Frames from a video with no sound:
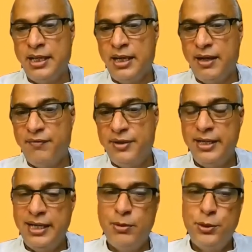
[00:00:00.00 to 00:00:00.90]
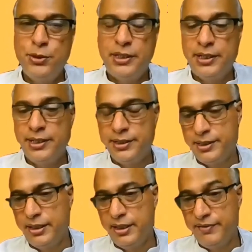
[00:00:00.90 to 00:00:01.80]
if they're able to earn a
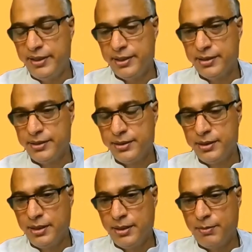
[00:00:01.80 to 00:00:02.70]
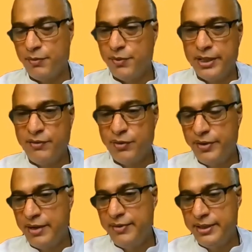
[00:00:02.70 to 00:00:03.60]
living by working from
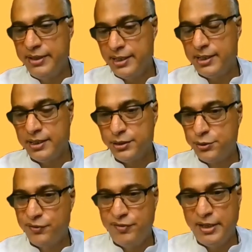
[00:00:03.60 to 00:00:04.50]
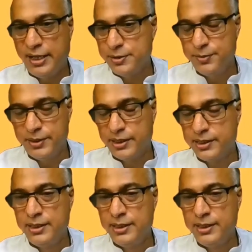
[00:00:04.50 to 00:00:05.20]
wherever they are through freelance work,